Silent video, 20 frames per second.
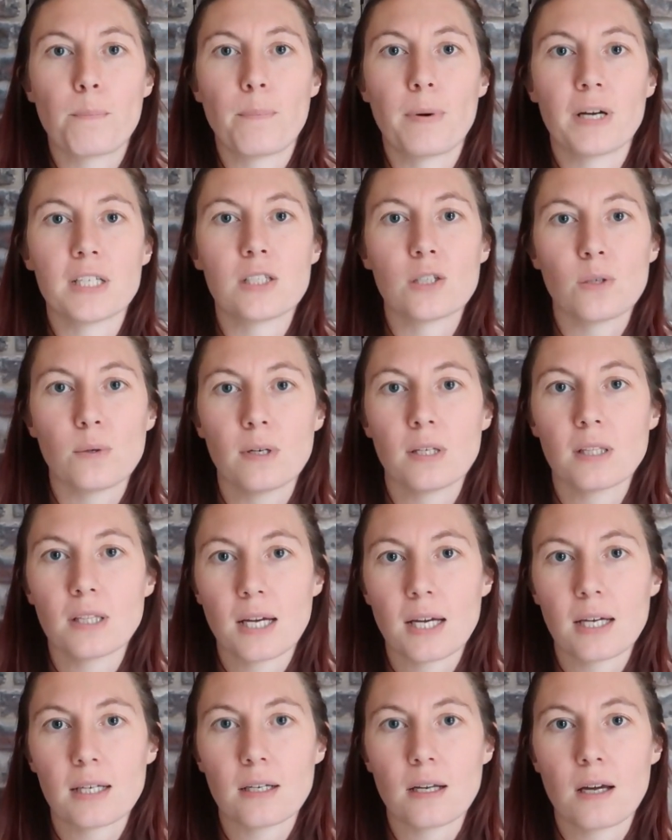By doing
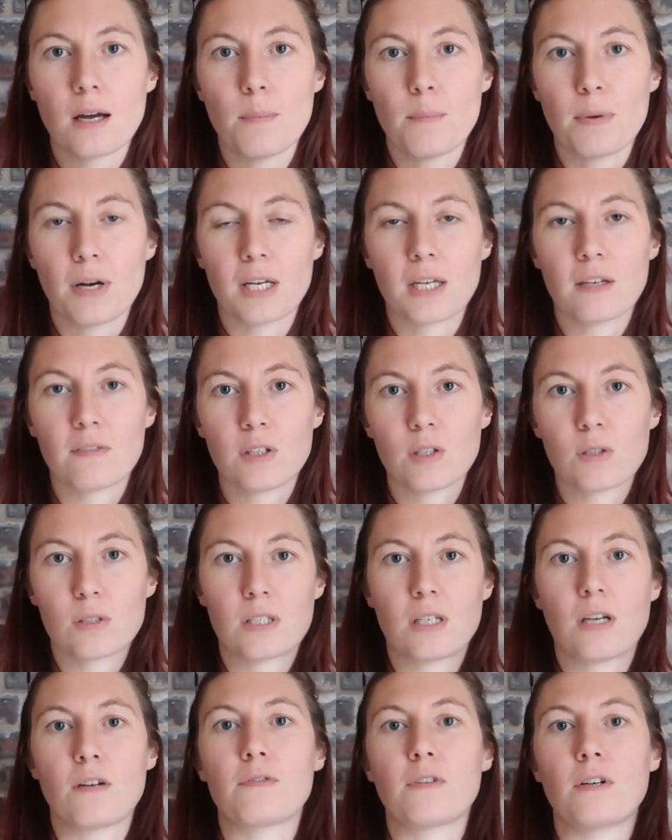that, and by giving
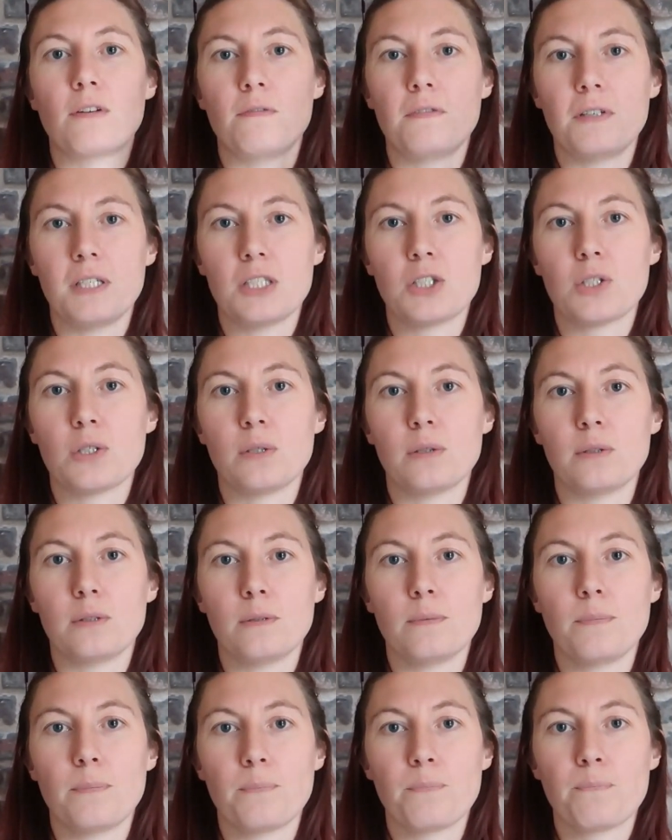yourself a
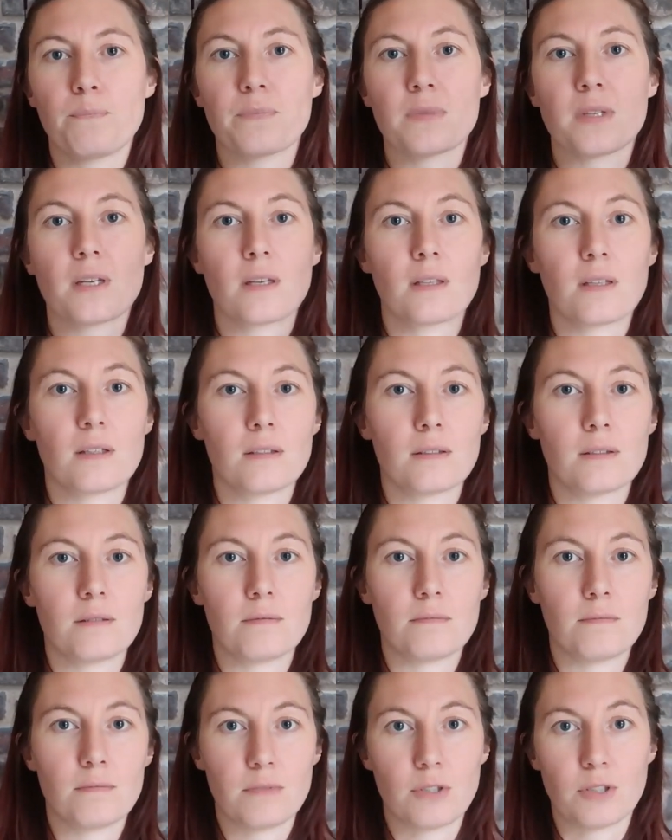visual
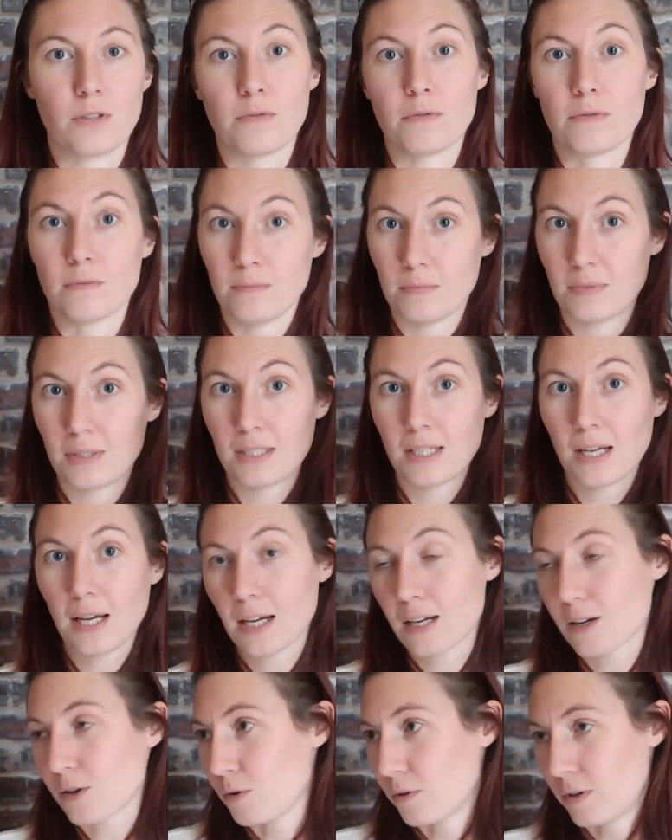sort of
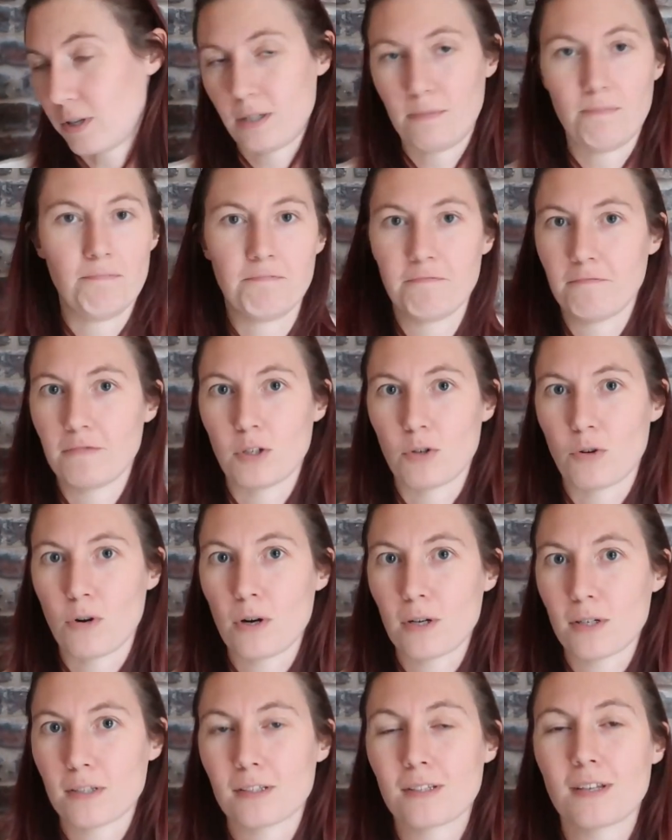tick or a
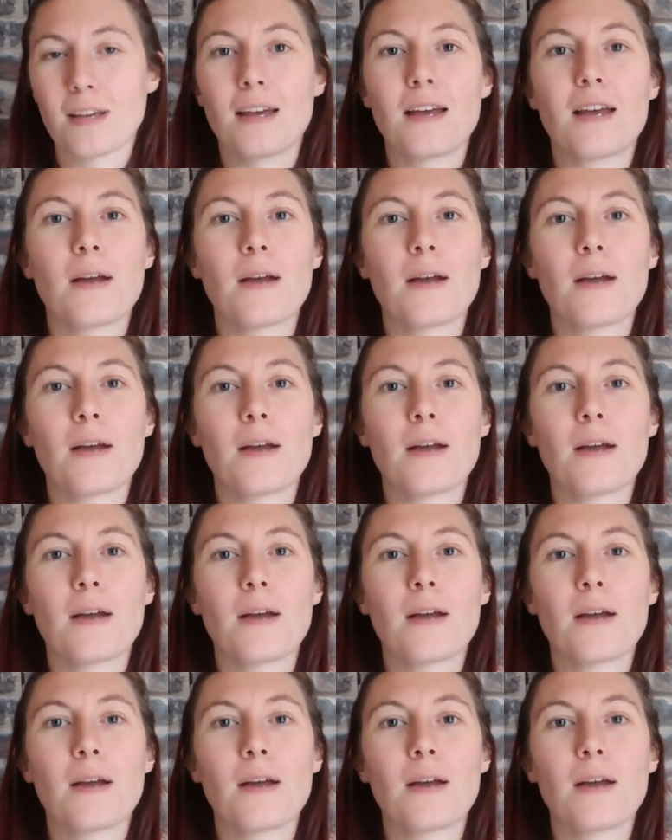cross,